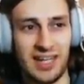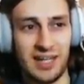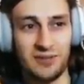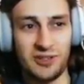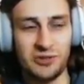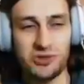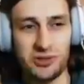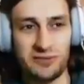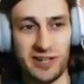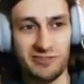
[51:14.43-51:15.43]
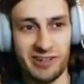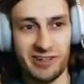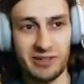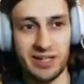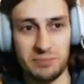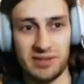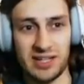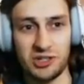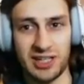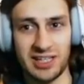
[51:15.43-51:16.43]
If you don't do the figurine minute, then
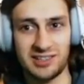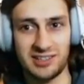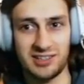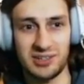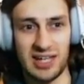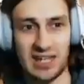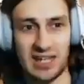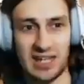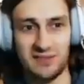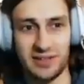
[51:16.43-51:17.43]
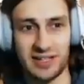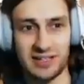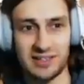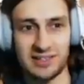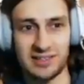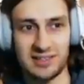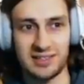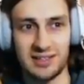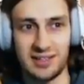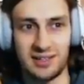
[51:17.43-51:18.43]
you need to get the figurines